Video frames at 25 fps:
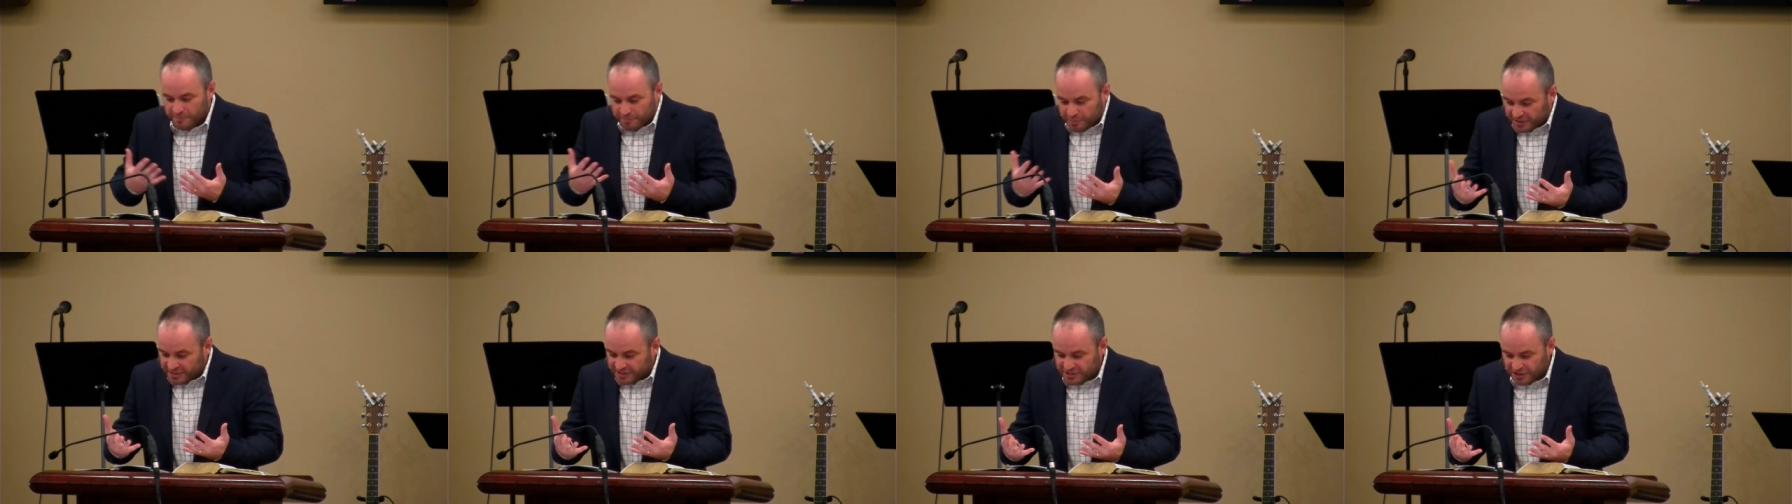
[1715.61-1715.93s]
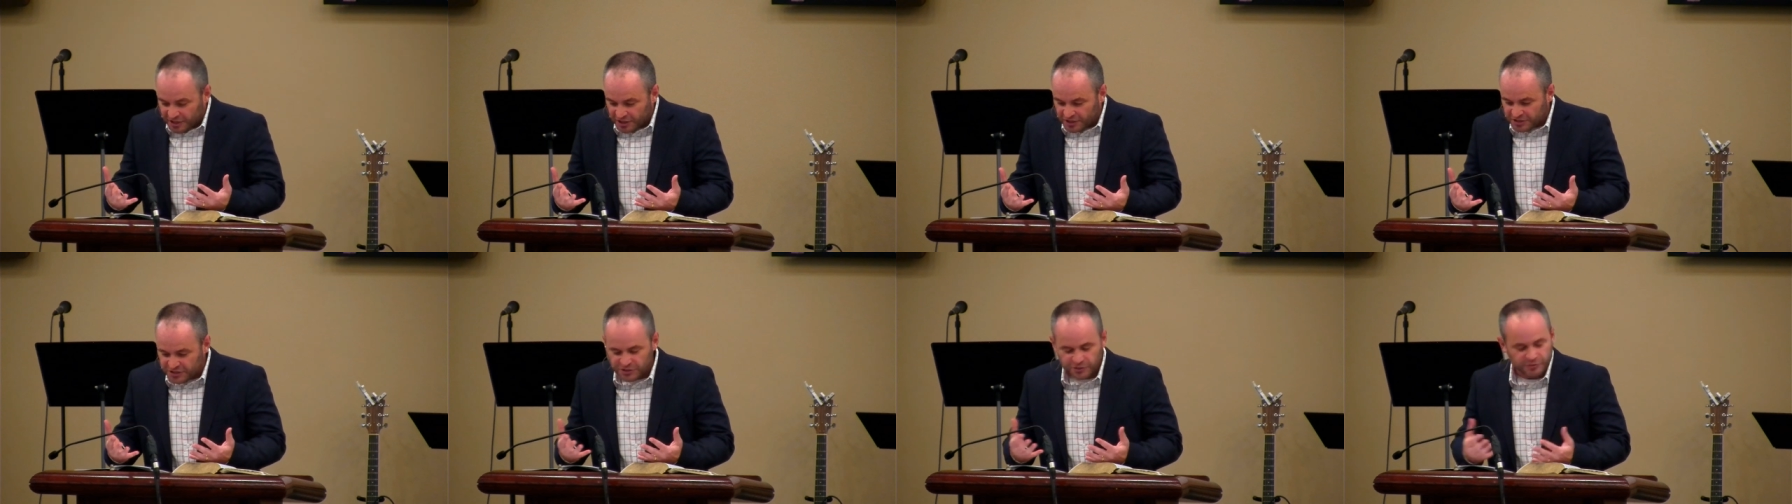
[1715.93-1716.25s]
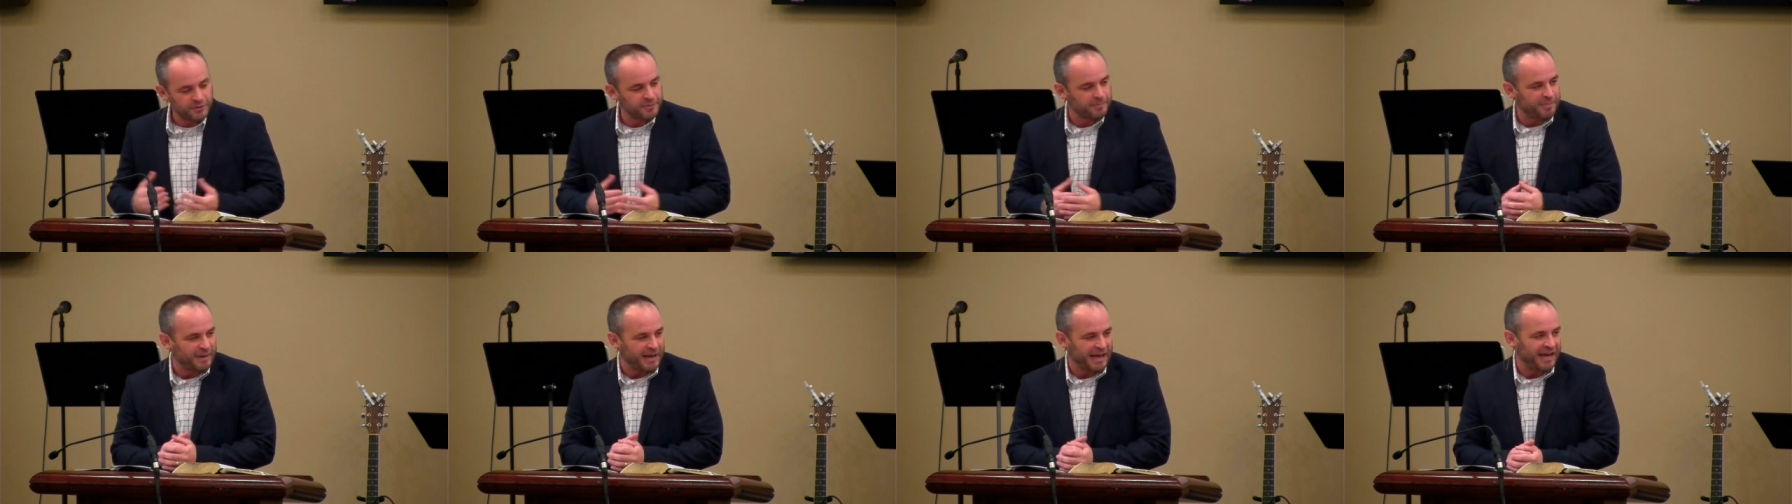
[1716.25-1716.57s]
but it's
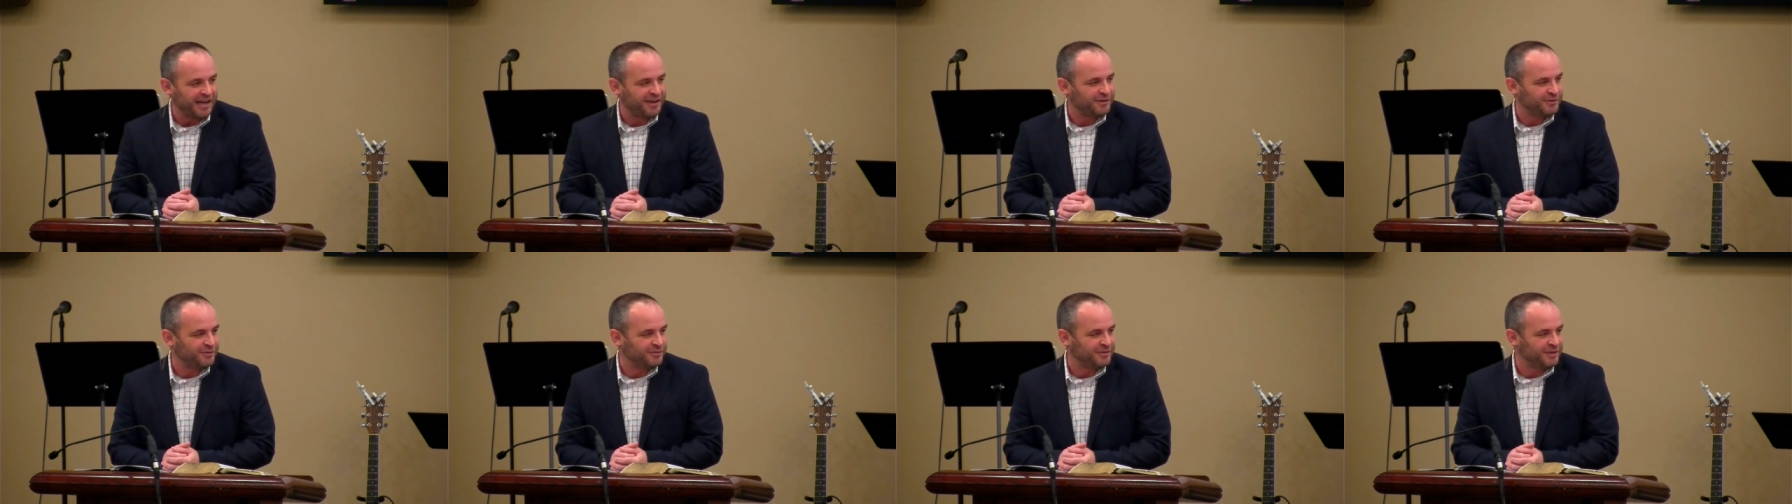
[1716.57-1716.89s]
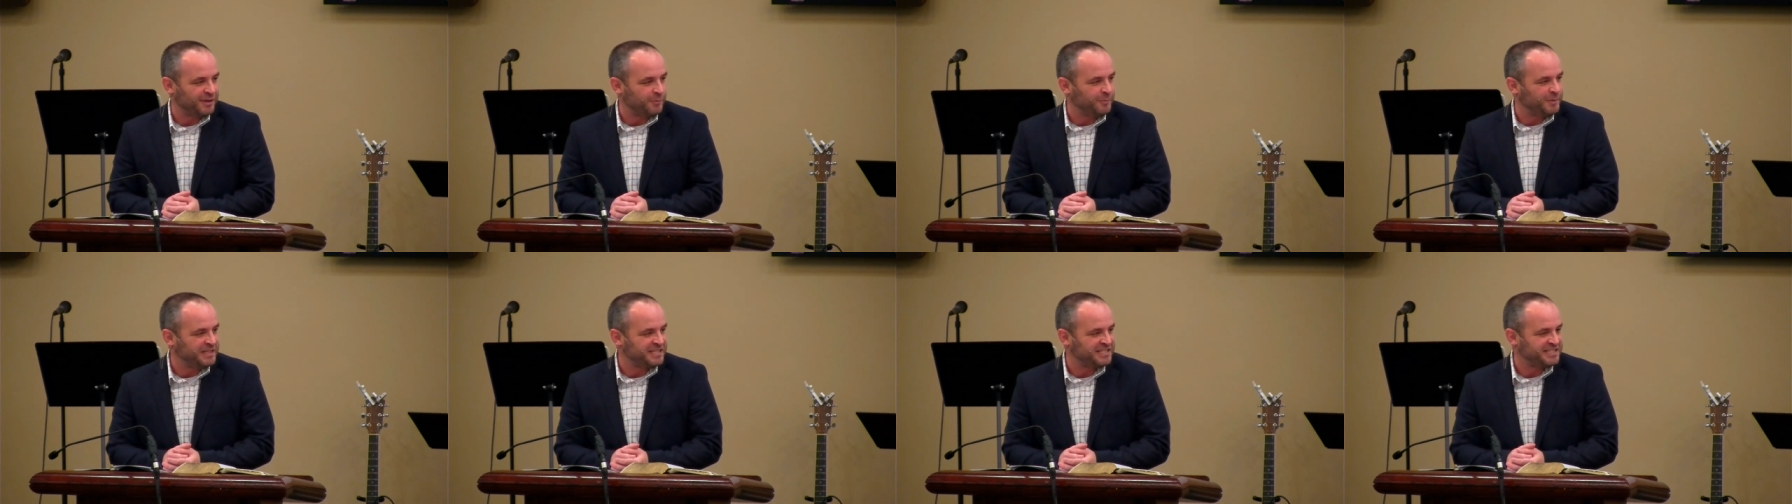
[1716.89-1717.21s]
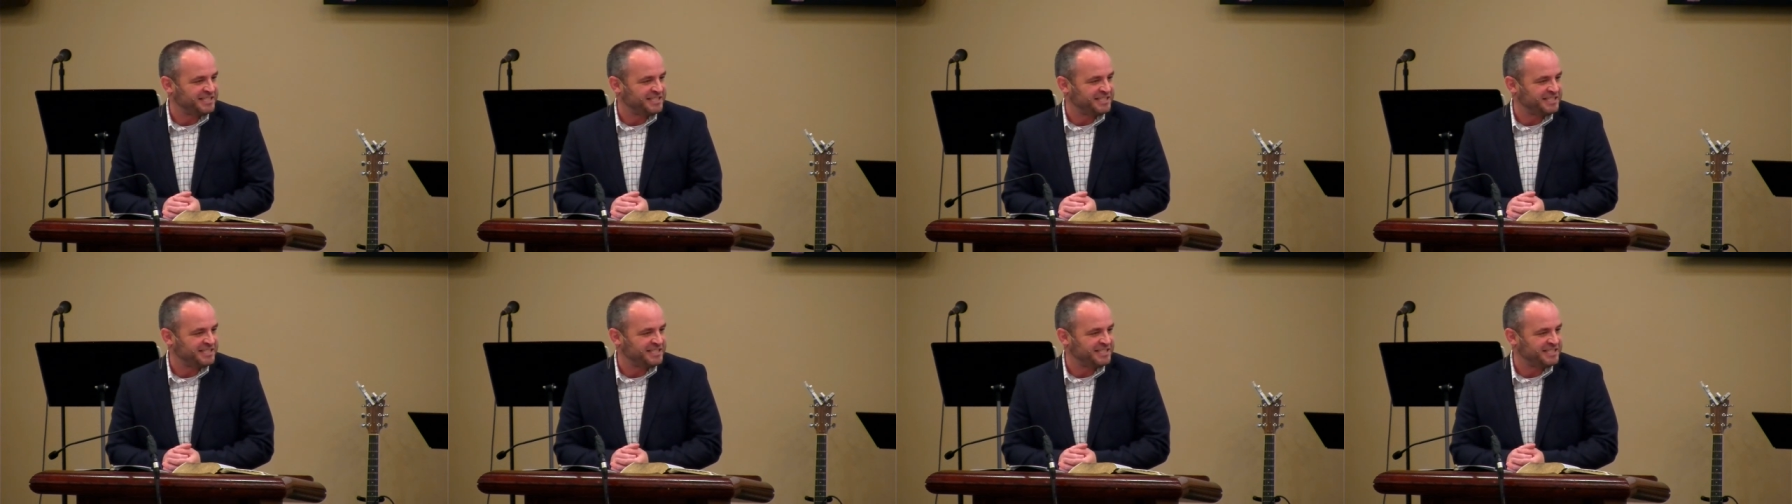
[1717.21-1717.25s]
also the pattern that we